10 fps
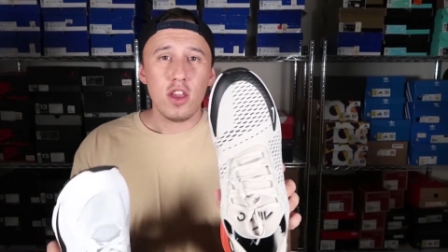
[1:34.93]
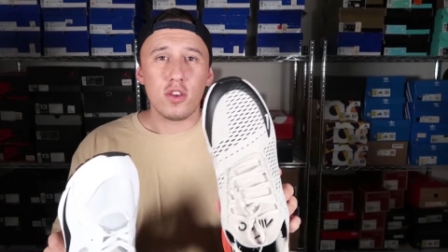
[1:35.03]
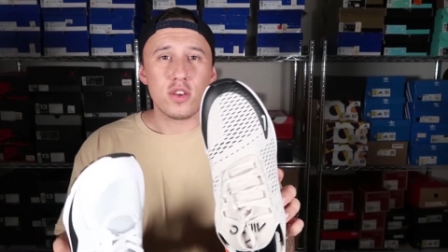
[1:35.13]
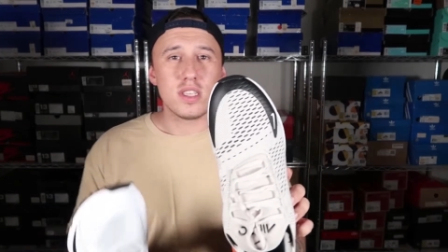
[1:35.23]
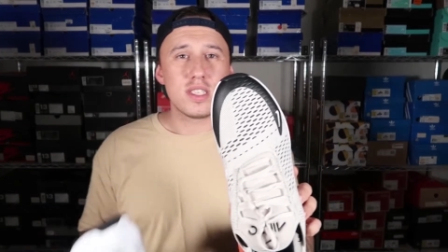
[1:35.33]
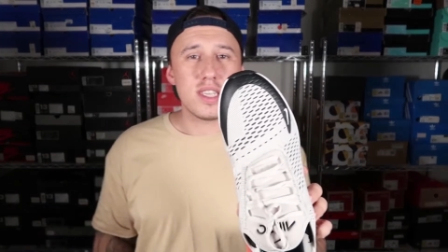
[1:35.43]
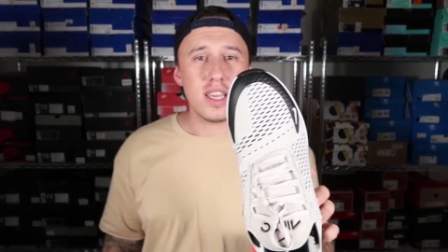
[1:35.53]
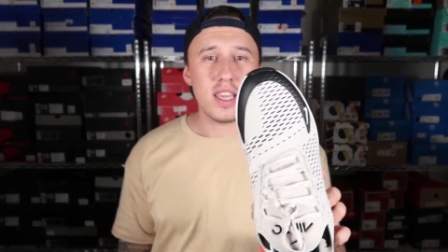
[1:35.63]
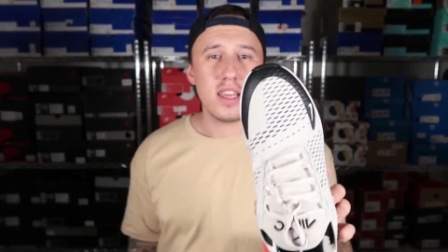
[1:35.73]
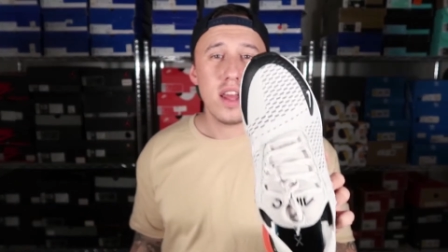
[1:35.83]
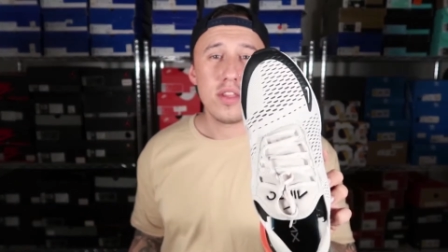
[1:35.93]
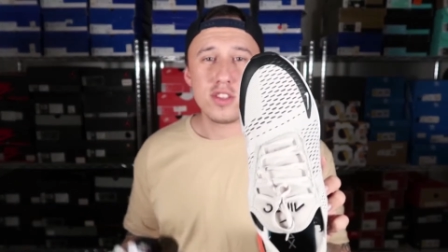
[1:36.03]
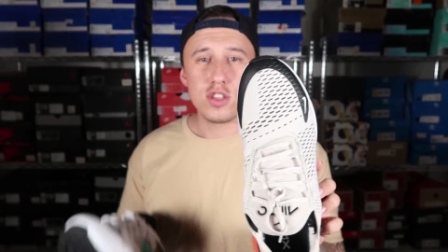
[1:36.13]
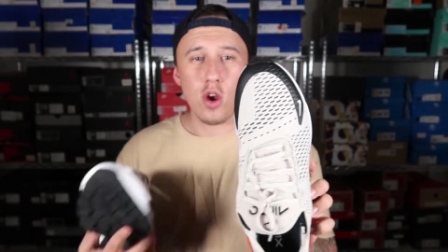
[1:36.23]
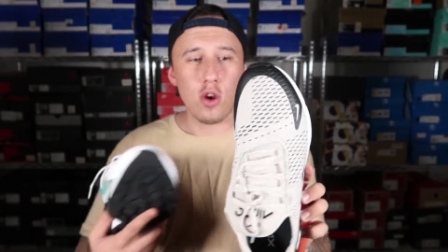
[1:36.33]
You can see
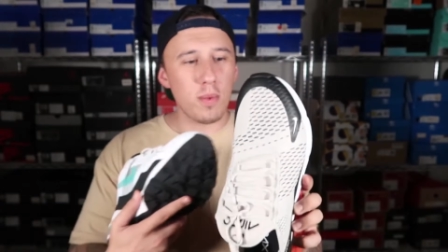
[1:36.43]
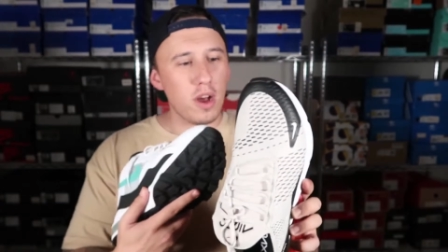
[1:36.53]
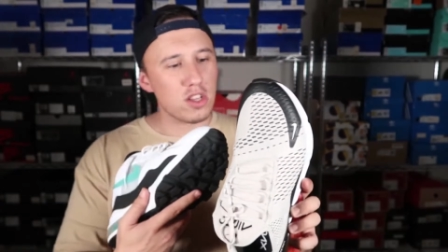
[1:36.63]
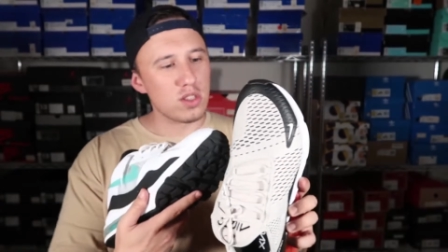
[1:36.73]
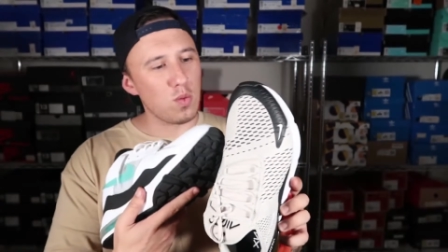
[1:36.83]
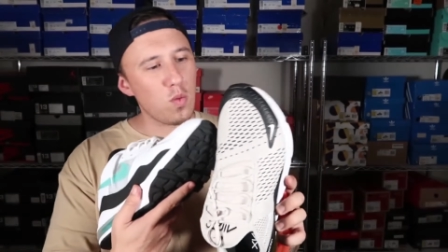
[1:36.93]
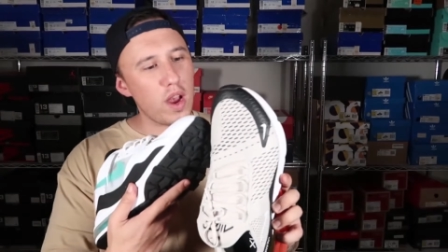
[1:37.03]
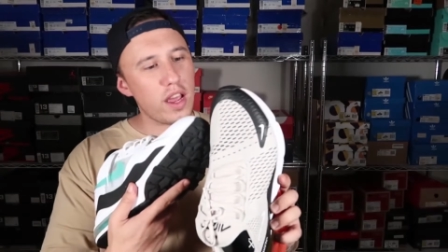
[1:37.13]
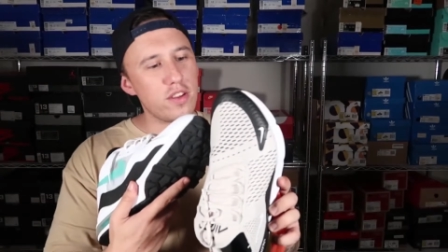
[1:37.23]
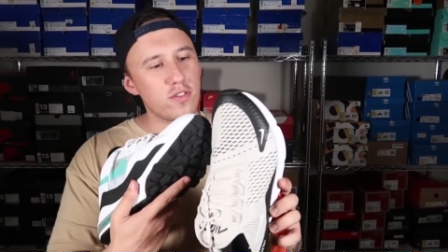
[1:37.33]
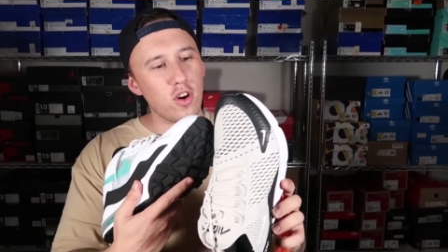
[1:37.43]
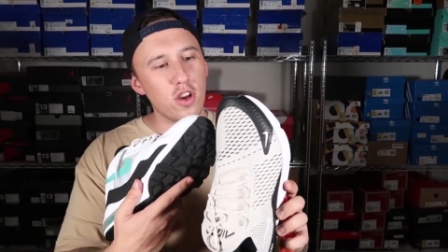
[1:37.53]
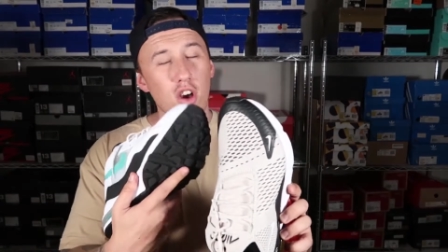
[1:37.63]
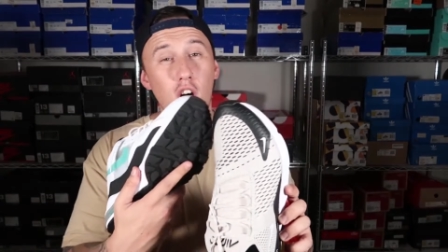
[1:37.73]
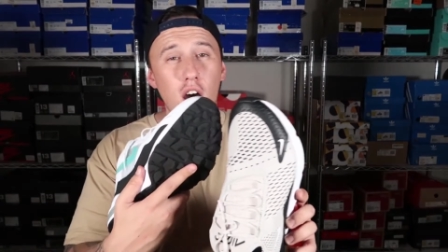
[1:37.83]
the toe box where you've
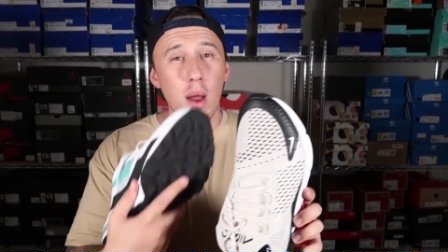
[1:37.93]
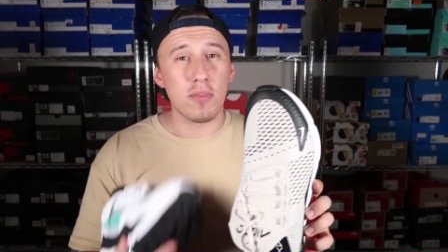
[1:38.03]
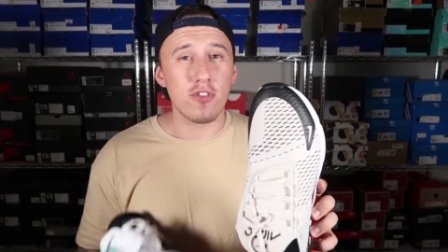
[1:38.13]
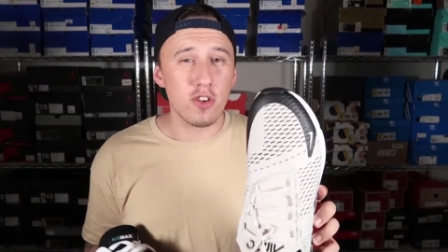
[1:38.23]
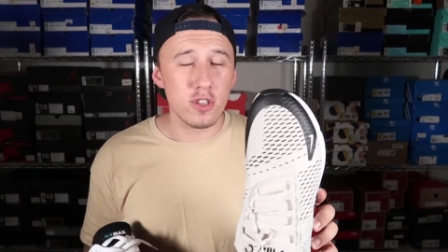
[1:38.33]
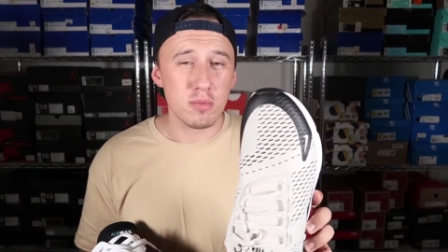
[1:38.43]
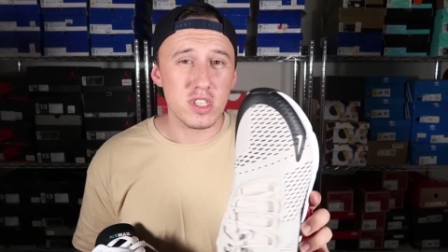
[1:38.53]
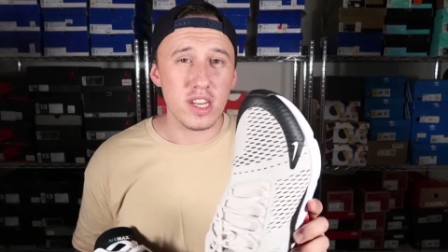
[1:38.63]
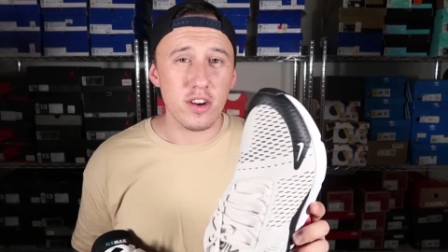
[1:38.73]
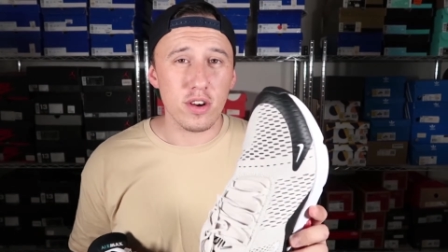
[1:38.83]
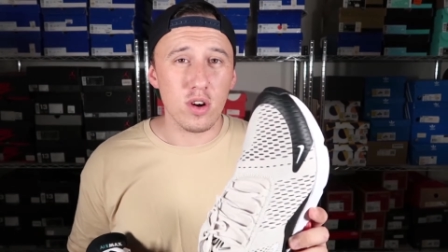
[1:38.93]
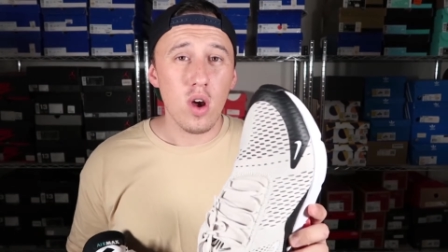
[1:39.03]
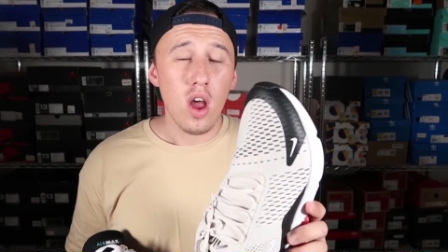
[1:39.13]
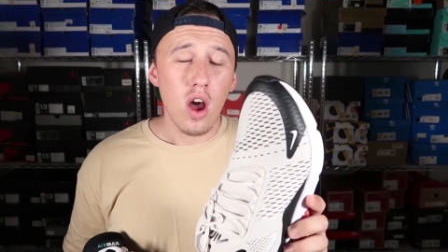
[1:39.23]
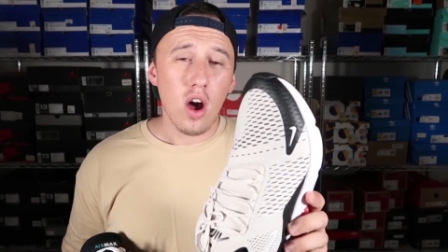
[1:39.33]
got your hyperfused material
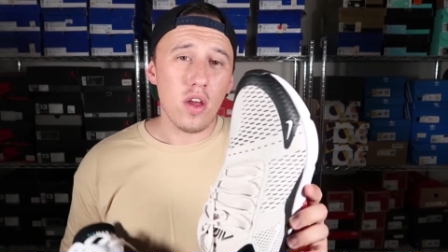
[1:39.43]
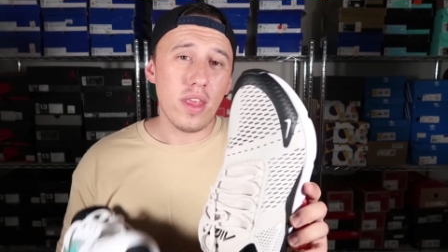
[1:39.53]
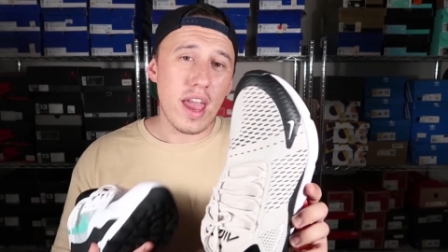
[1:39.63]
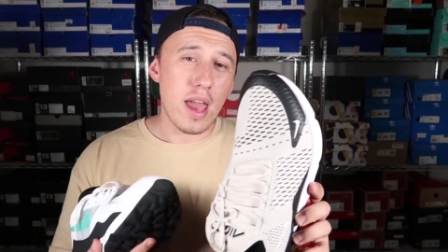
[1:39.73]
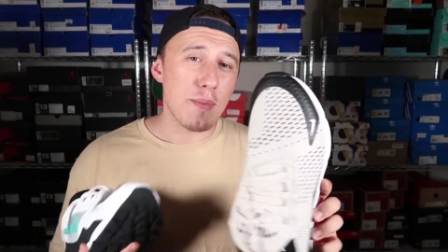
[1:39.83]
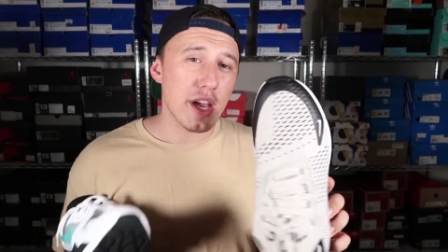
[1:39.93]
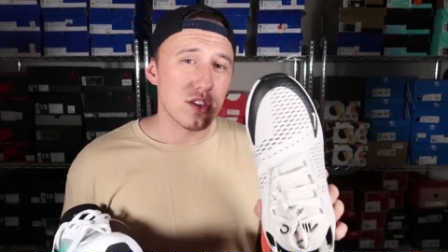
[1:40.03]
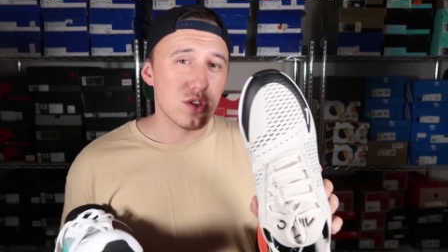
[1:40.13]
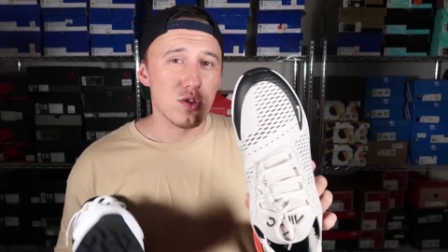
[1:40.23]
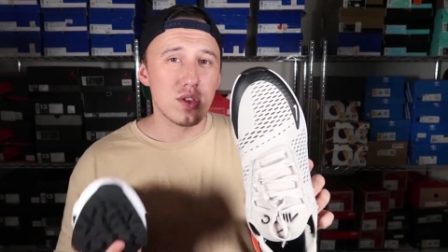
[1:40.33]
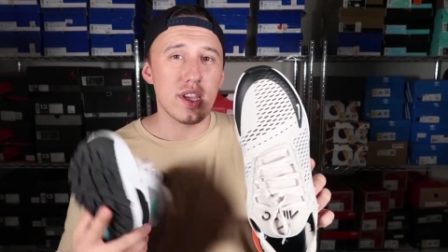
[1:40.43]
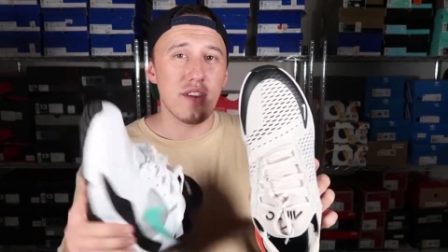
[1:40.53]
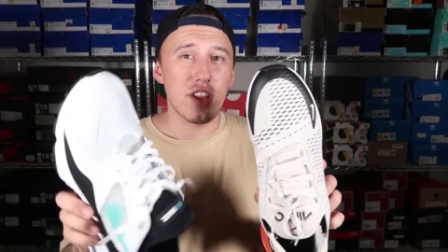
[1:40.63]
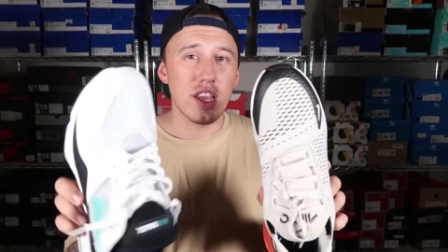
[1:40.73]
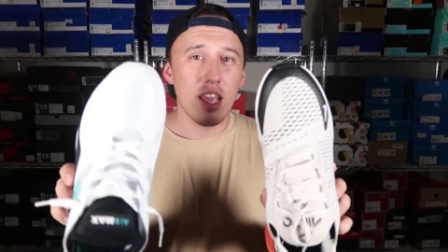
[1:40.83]
on the Air Max
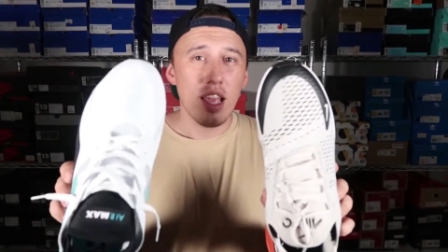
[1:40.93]
270